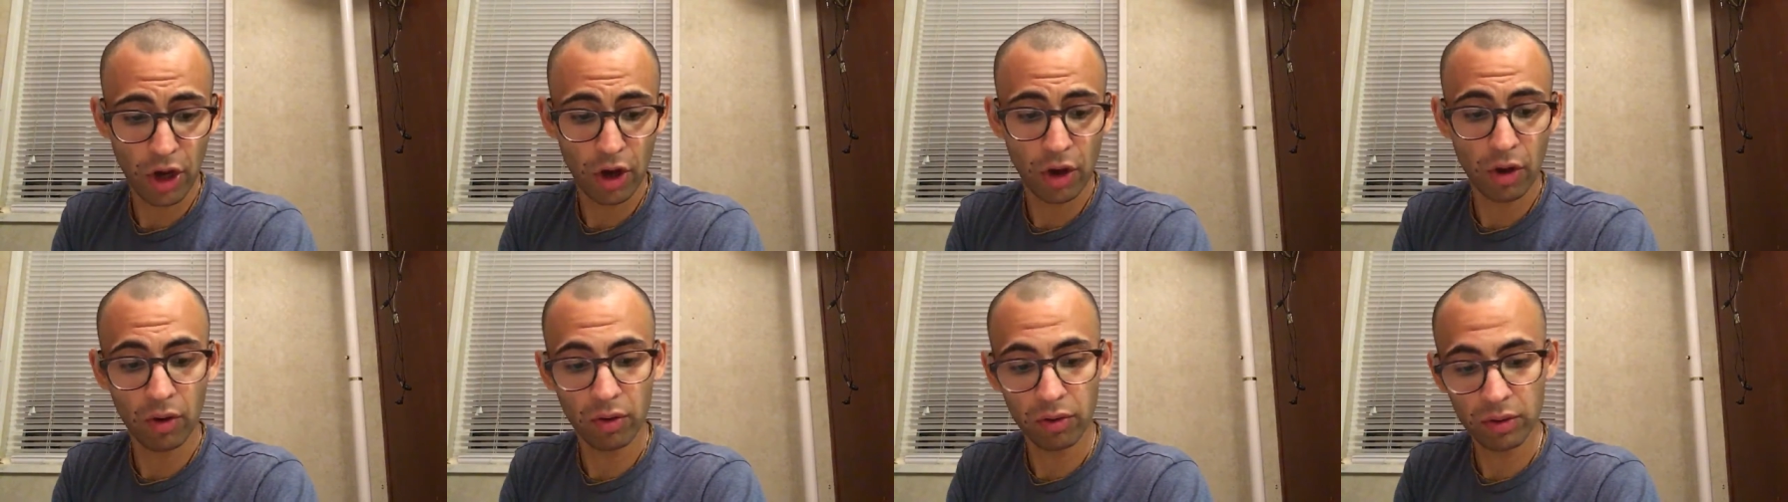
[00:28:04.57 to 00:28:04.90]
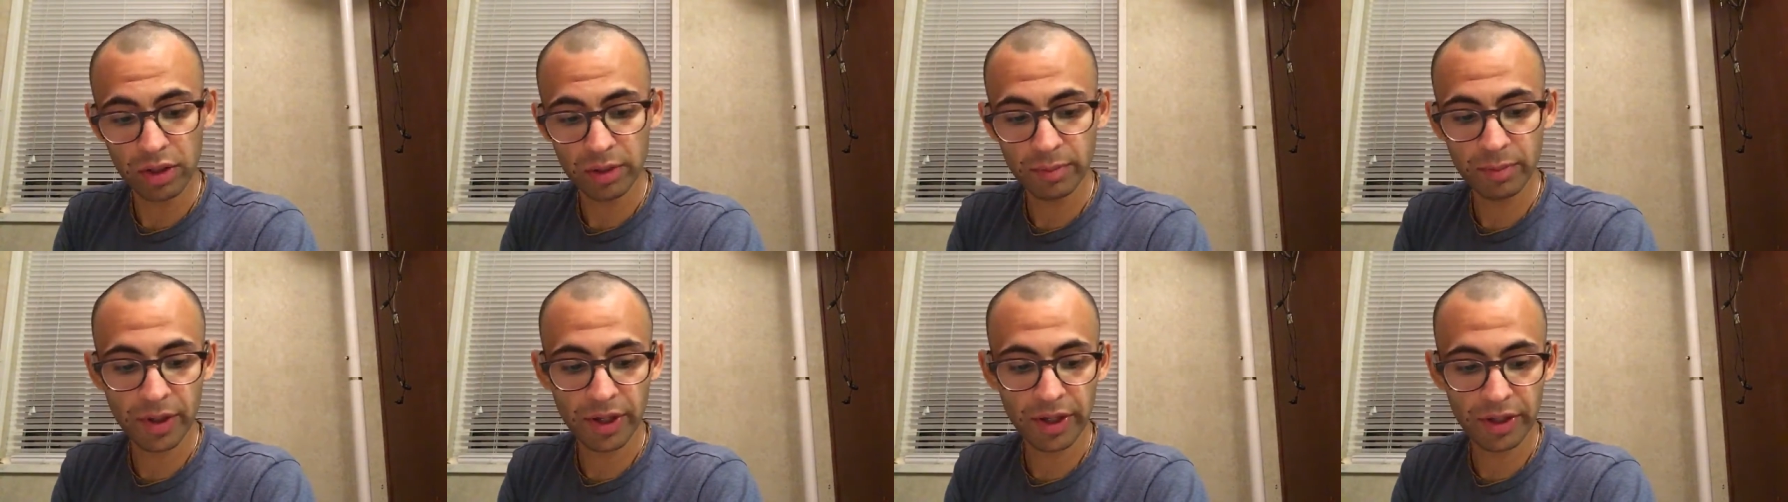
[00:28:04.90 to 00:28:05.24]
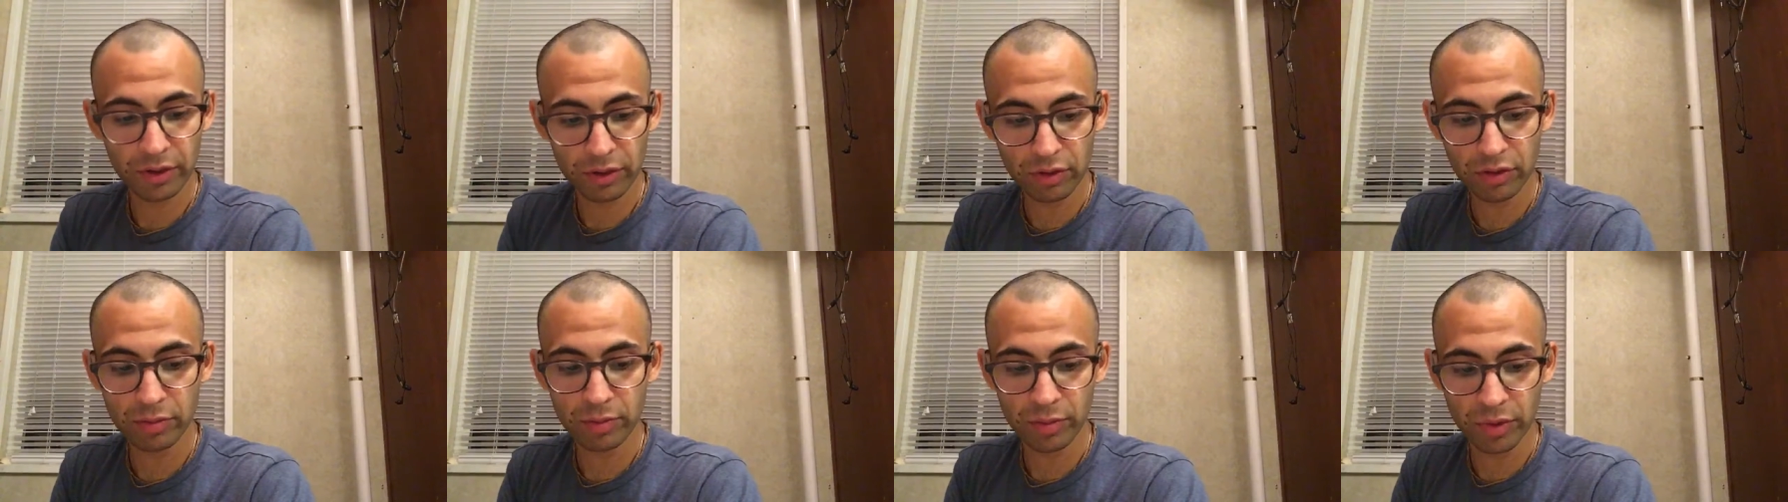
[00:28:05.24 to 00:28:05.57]
Only by
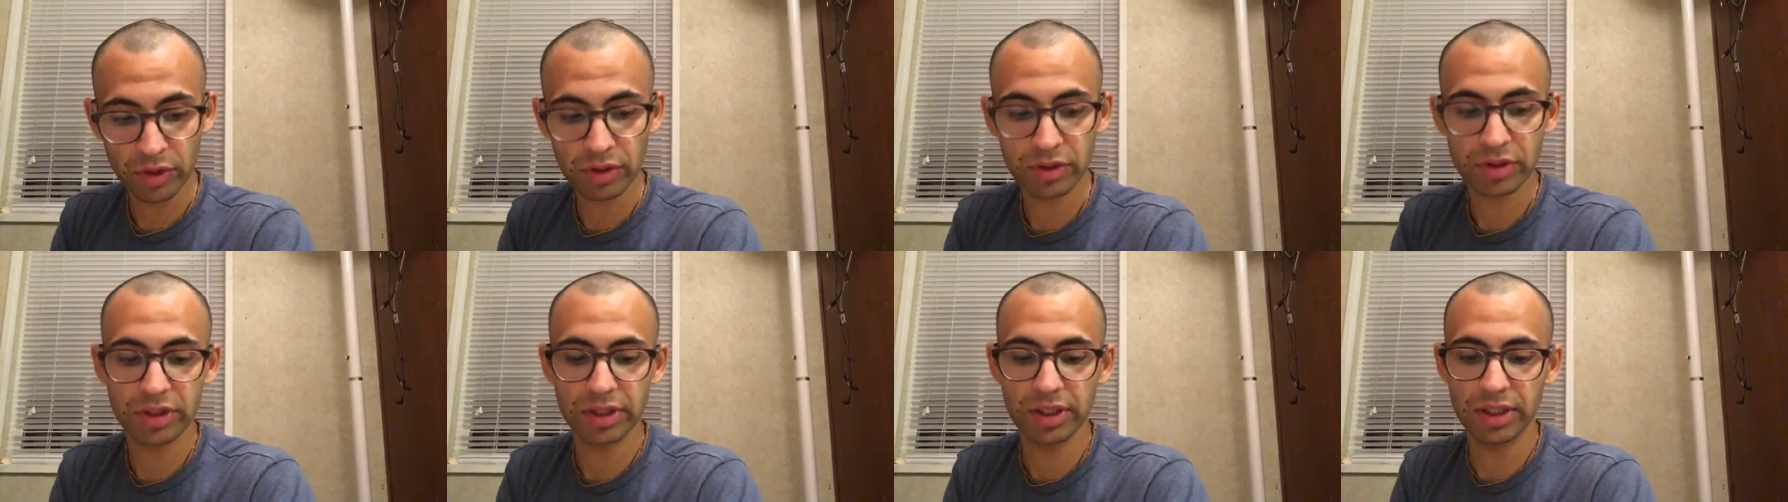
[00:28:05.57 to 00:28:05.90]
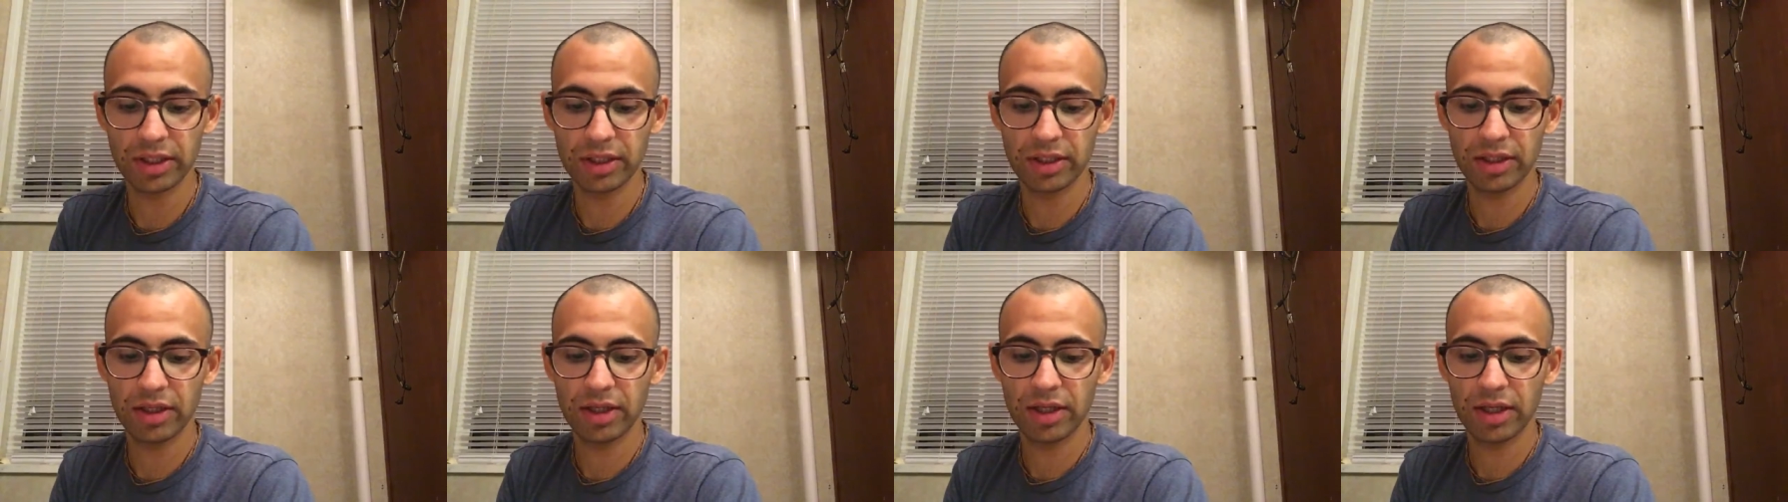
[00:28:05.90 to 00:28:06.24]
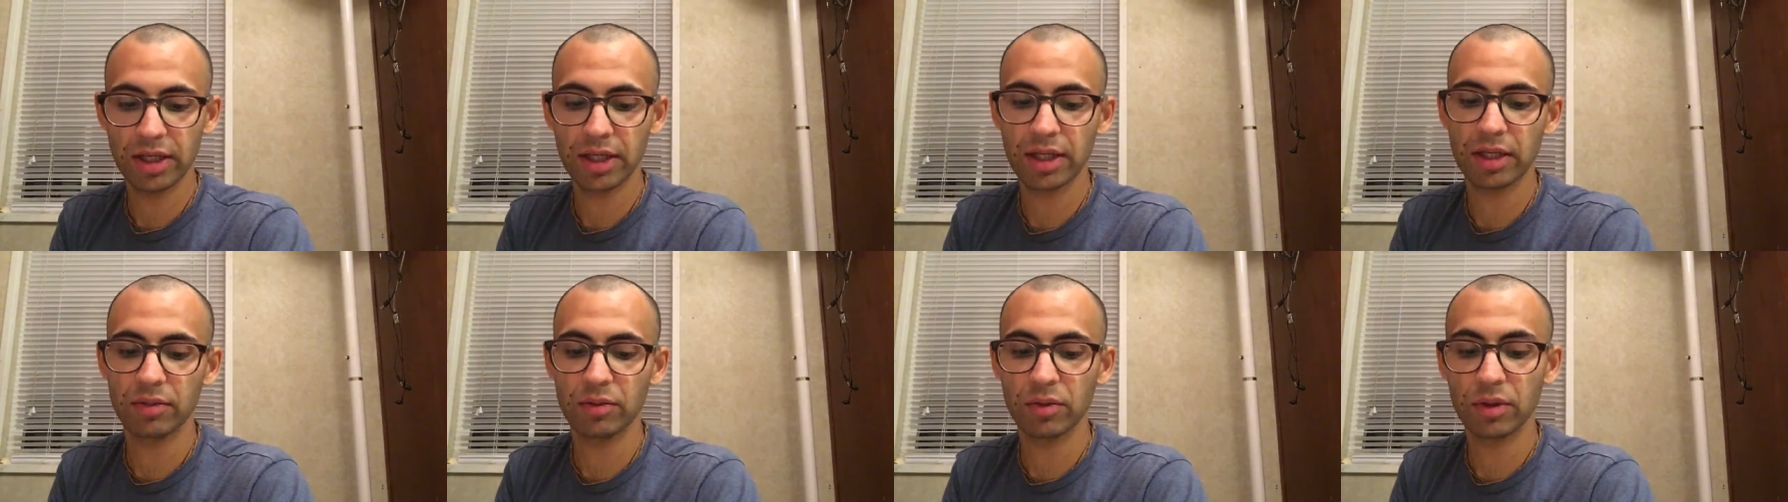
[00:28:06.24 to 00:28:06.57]
your mercy
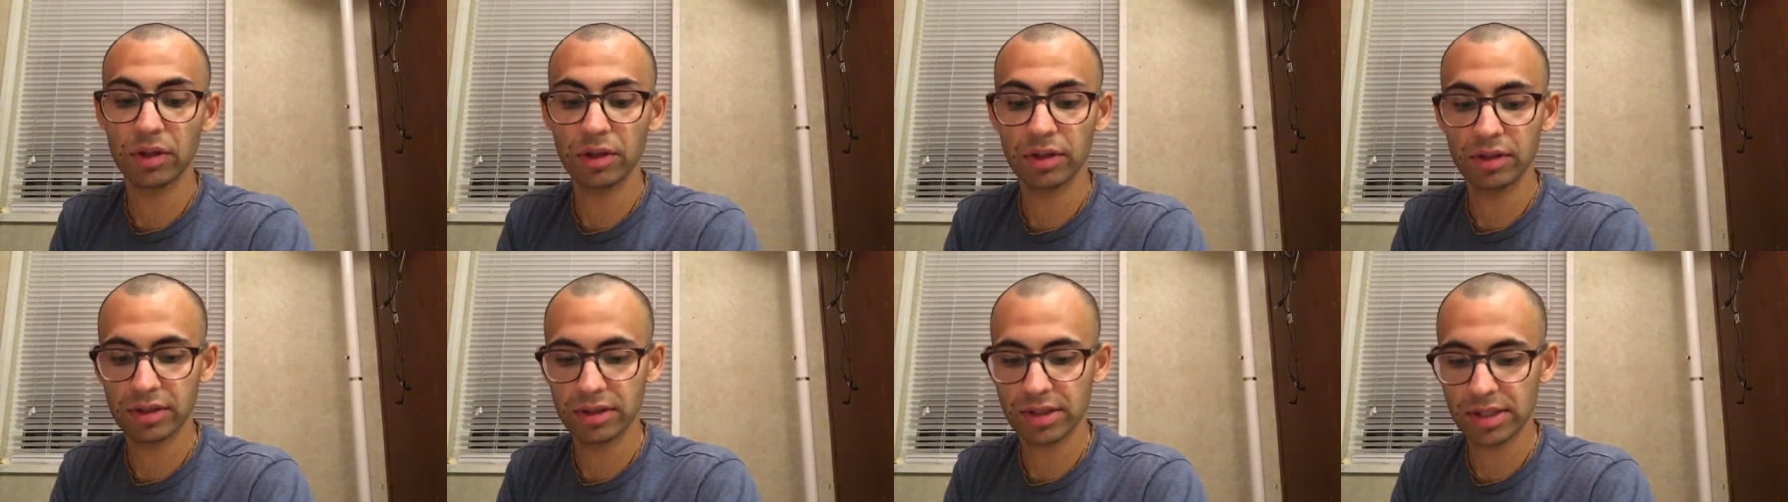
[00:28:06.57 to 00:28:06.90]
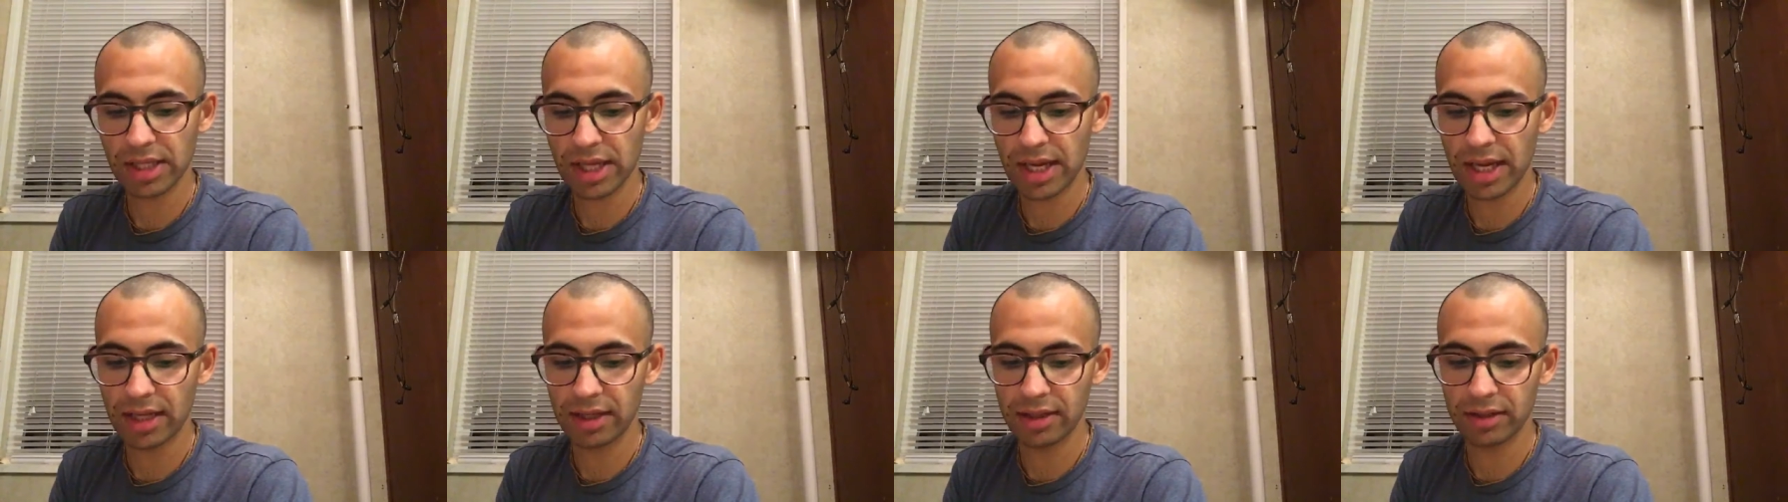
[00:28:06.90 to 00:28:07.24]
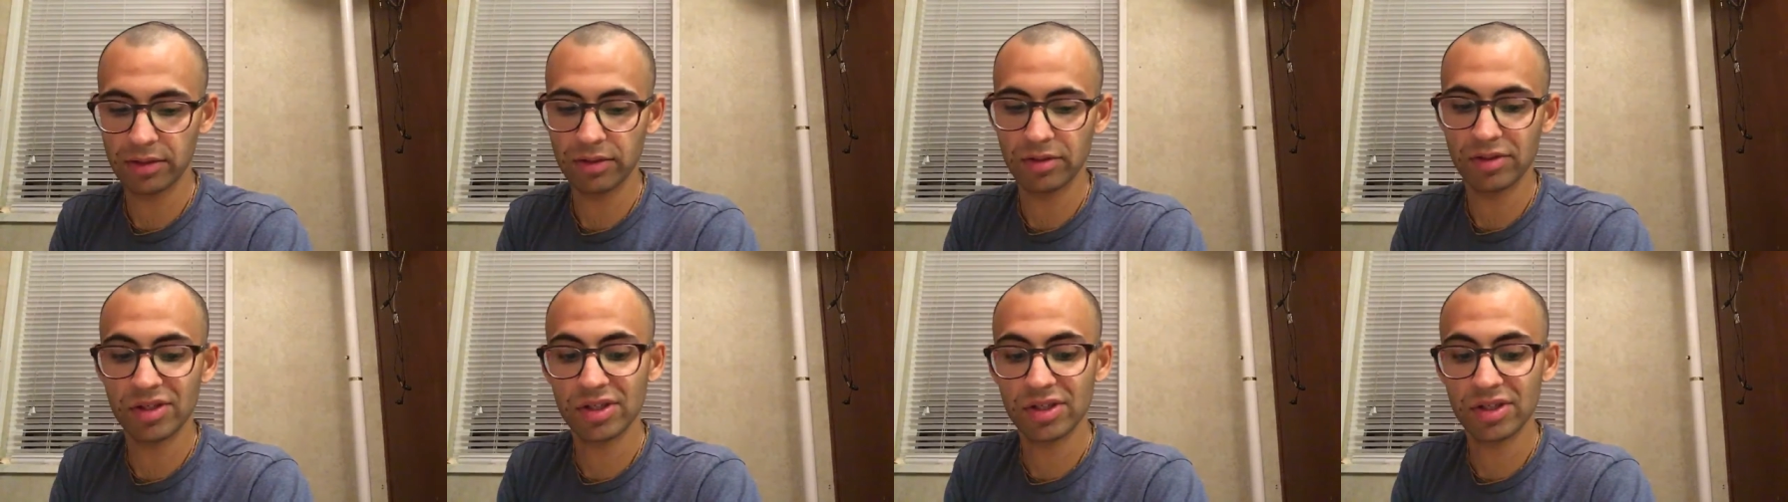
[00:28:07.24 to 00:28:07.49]
can one understand,